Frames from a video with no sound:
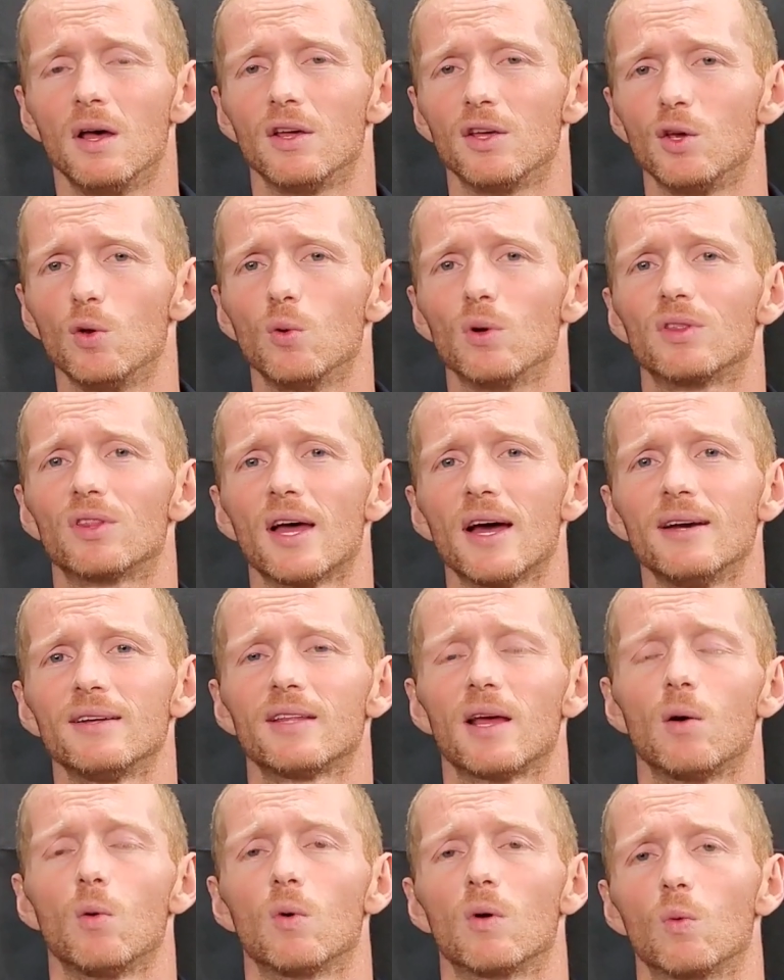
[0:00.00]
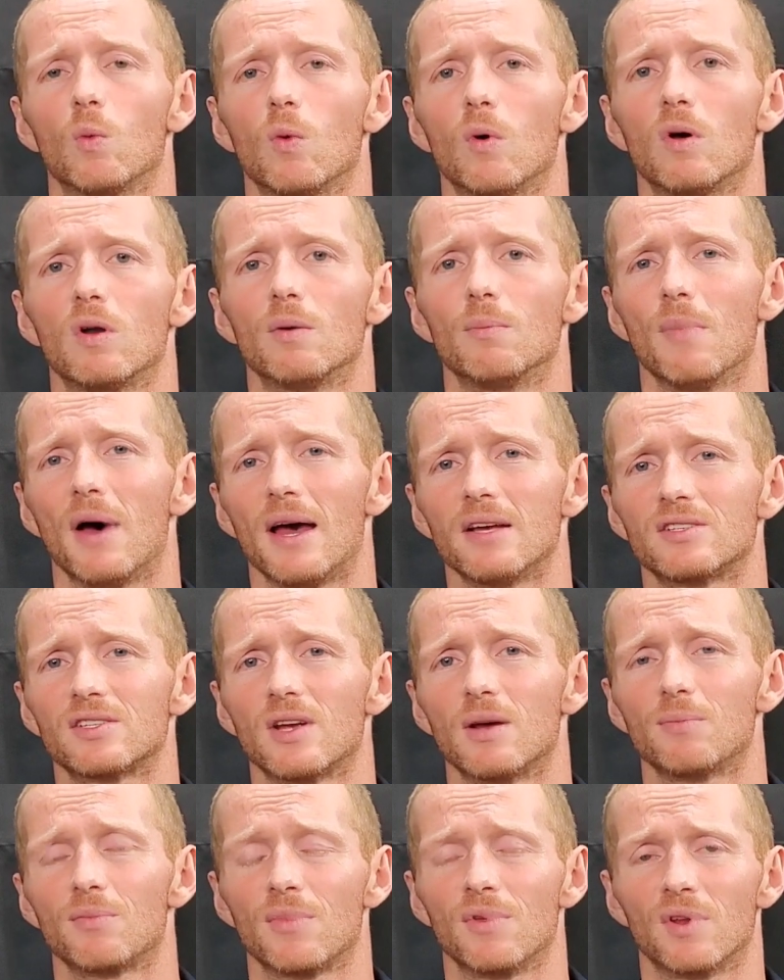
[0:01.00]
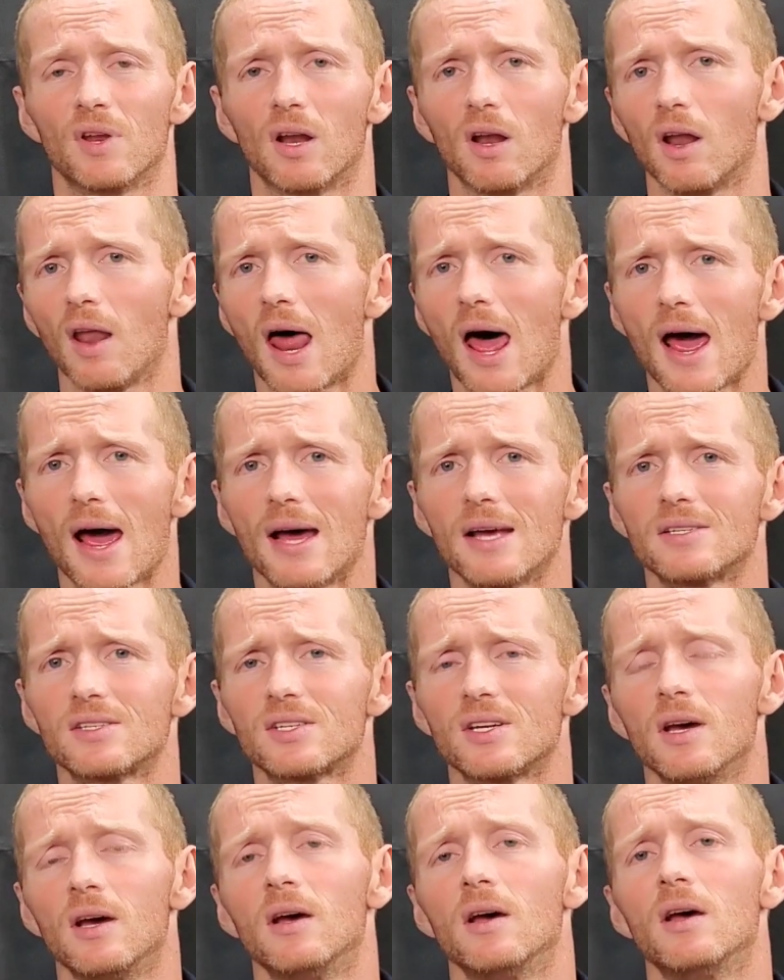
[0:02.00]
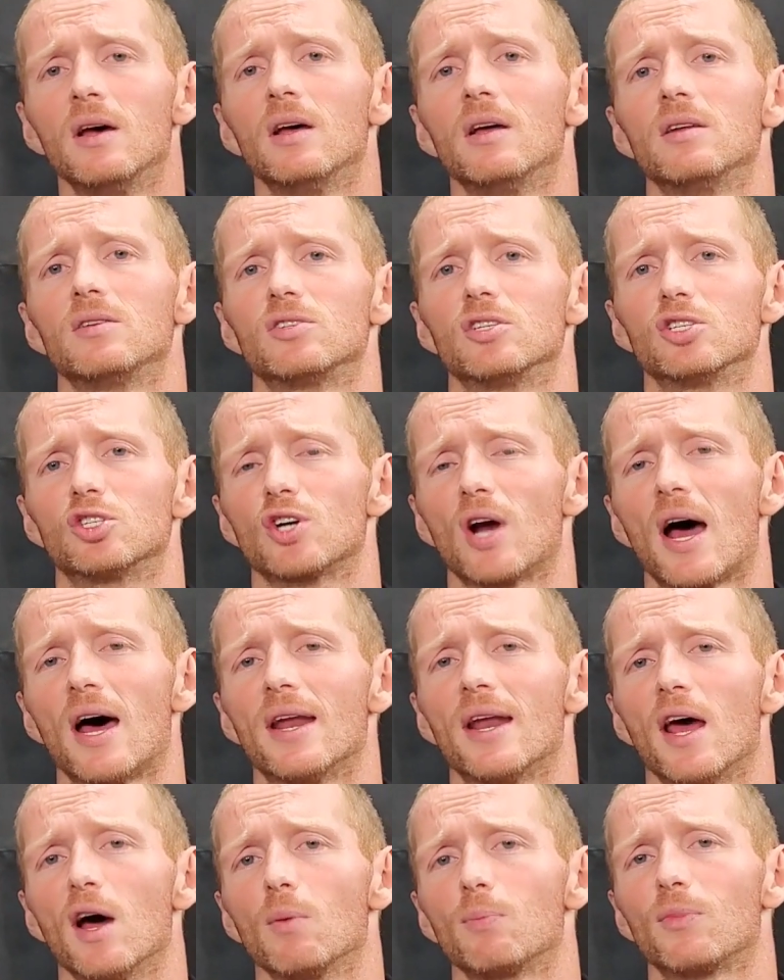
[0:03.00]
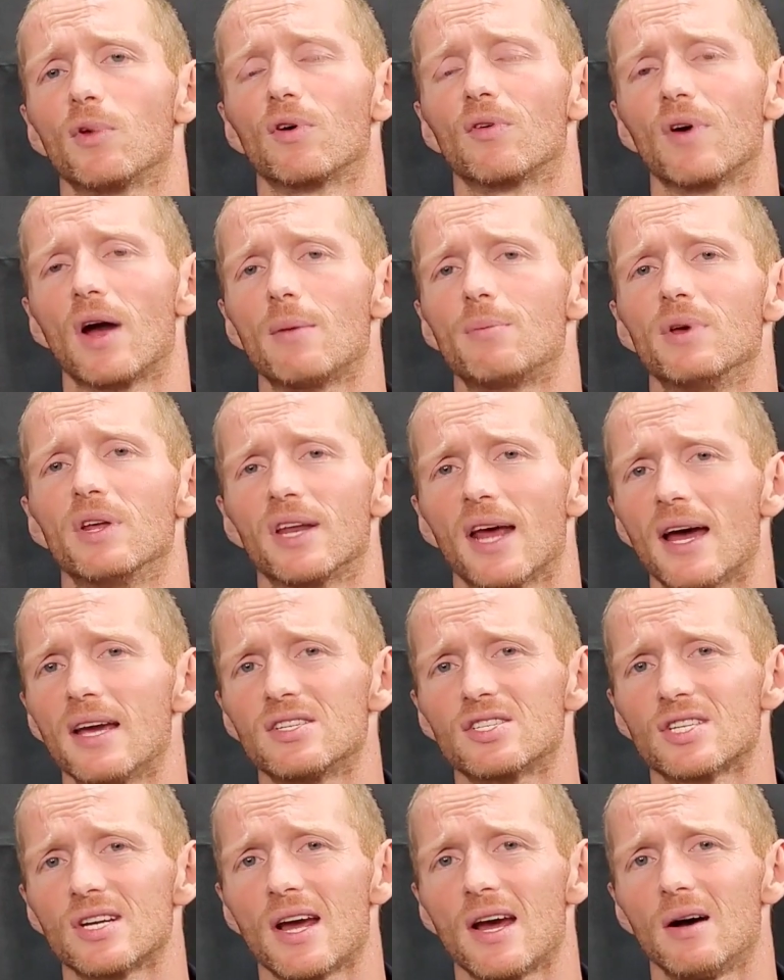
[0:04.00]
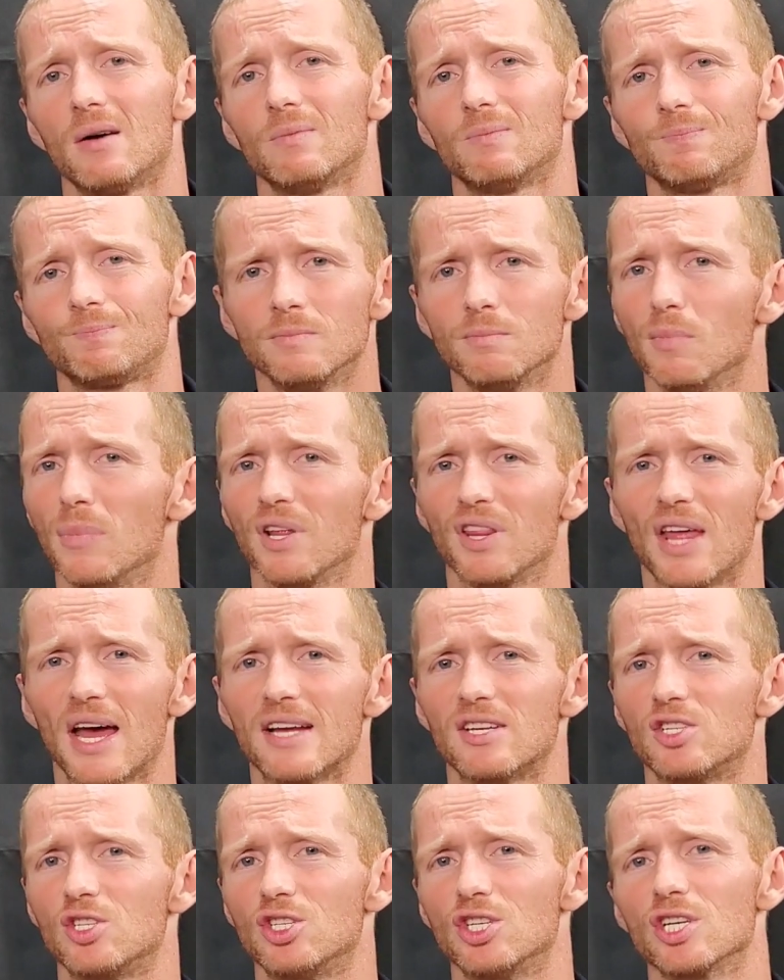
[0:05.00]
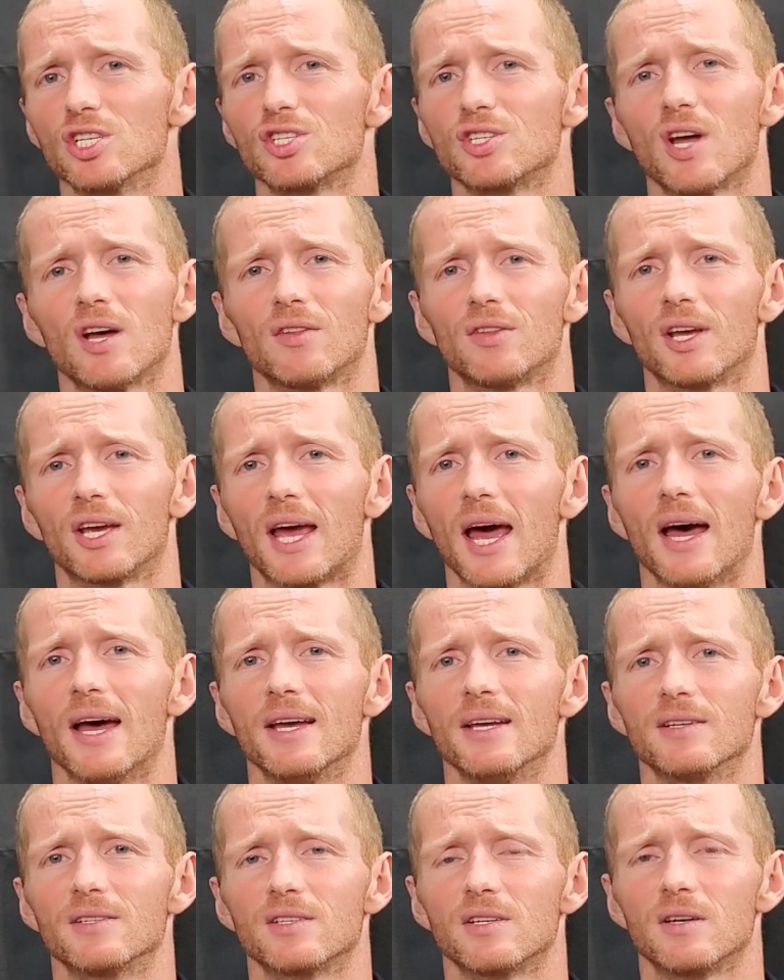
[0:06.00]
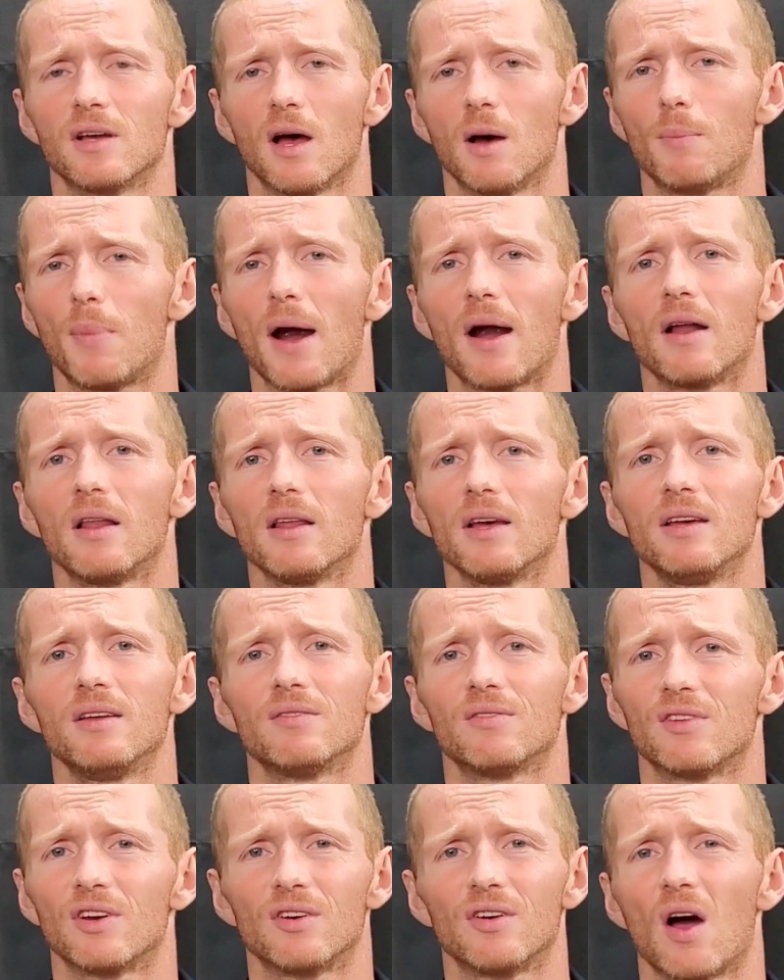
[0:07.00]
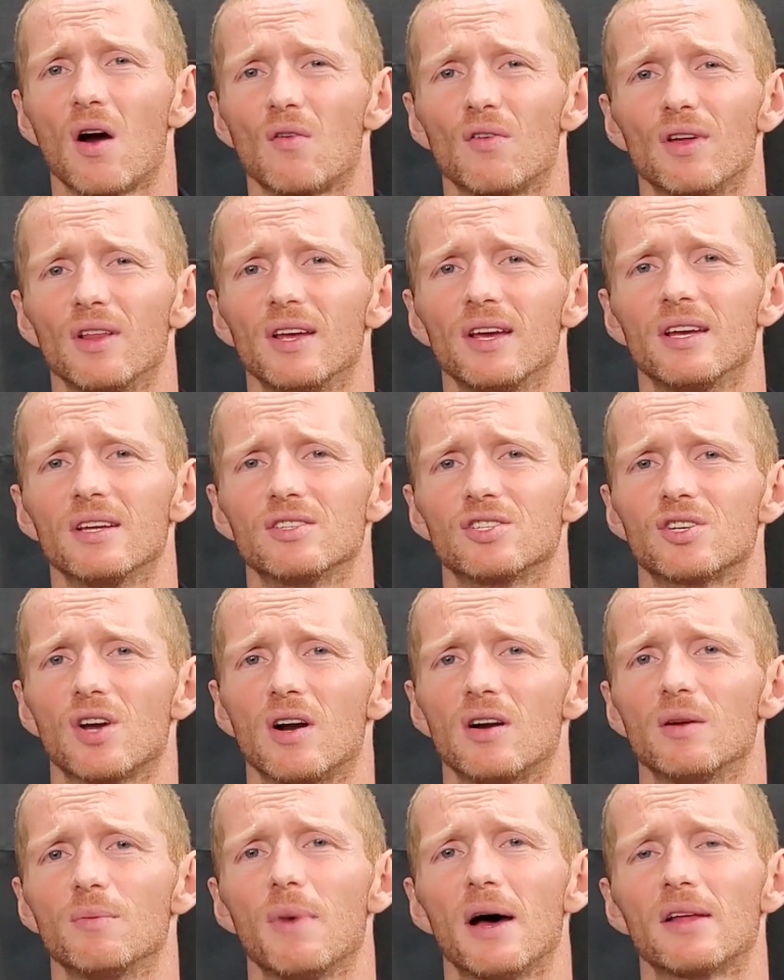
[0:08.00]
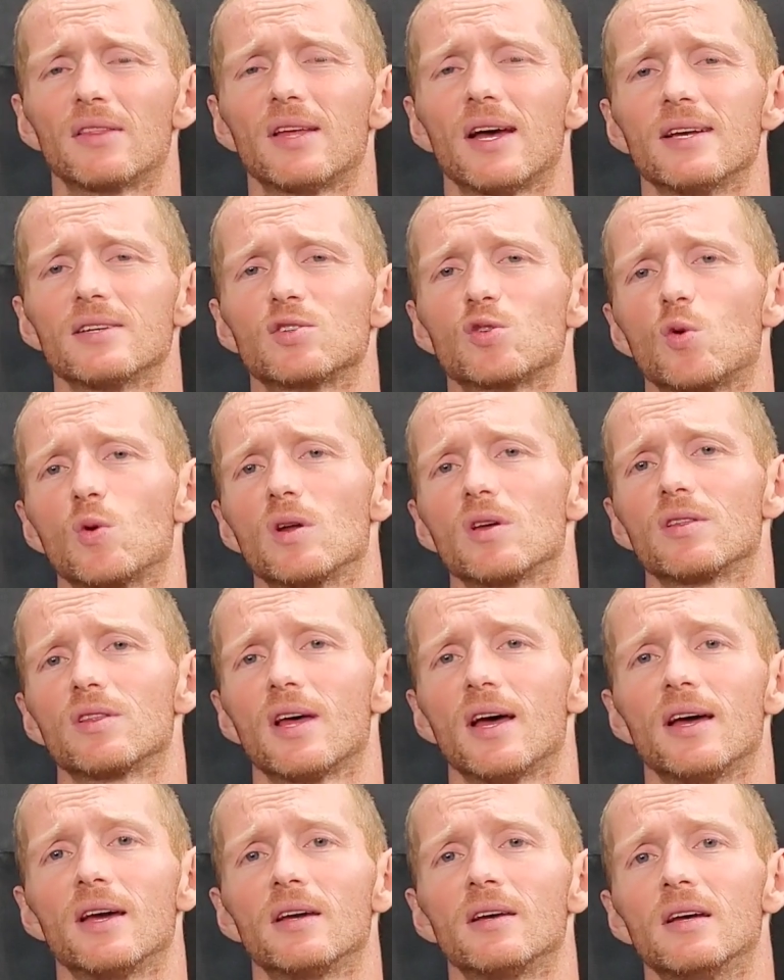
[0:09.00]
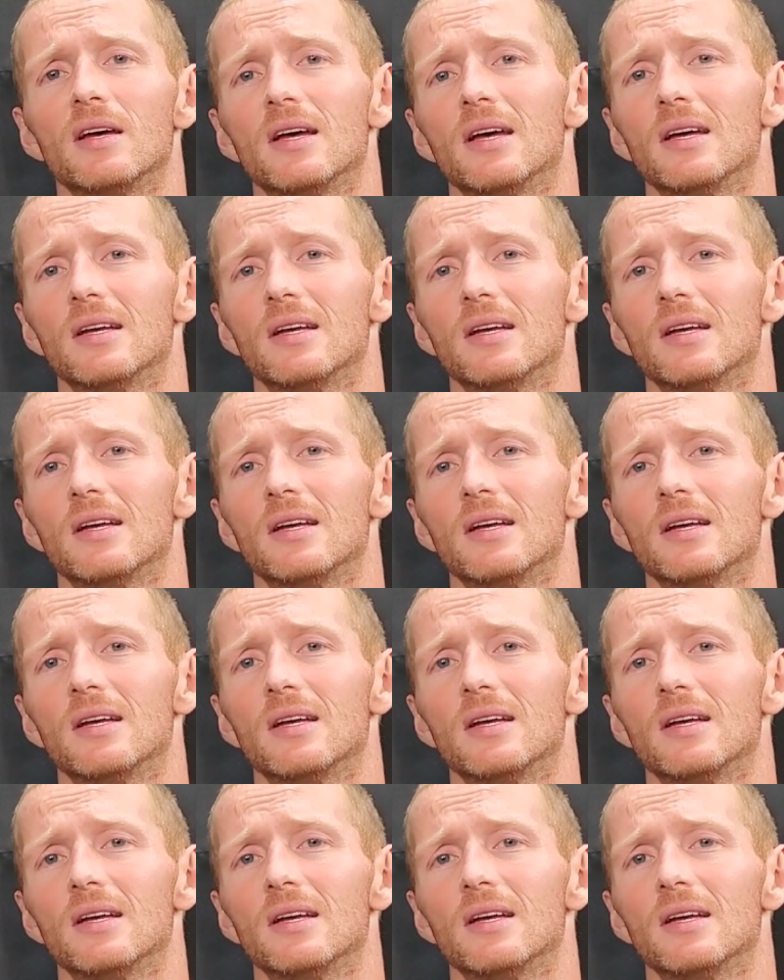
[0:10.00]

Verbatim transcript: You would think they would want to make something to last to try and help their reputation out, but that's just not the case. Apparently, they're not really concerned about that sort of thing.